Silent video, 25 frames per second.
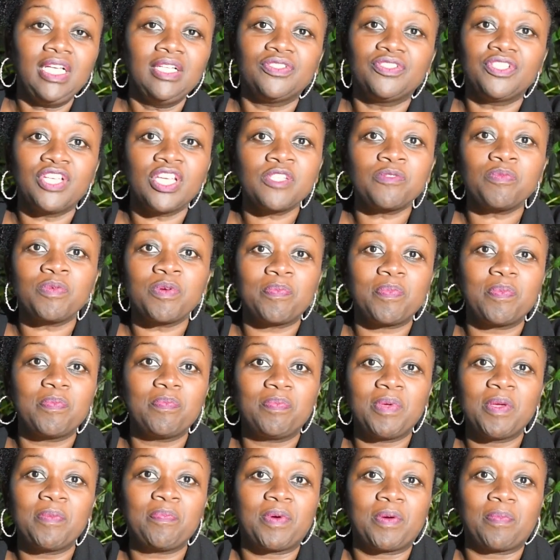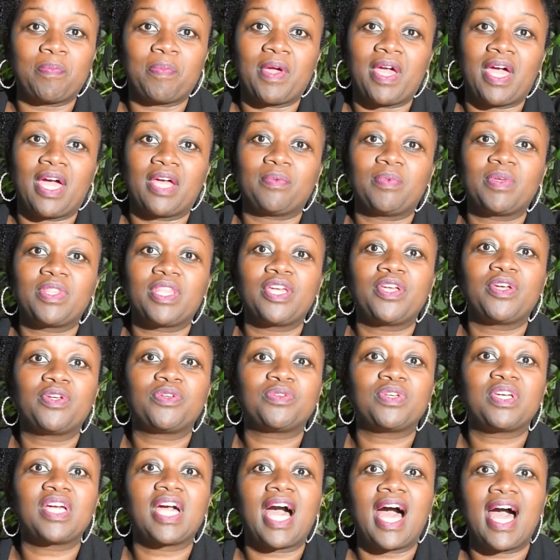just be prepared. Whether you're
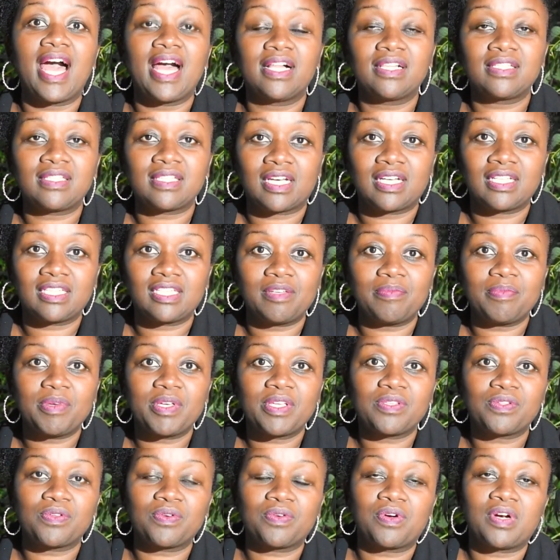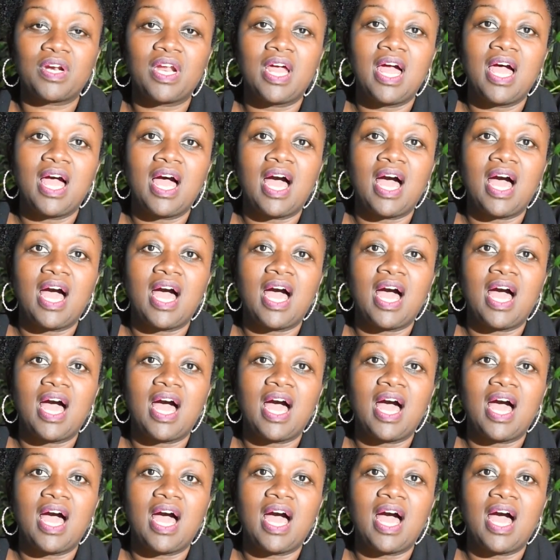doing IELTS academics or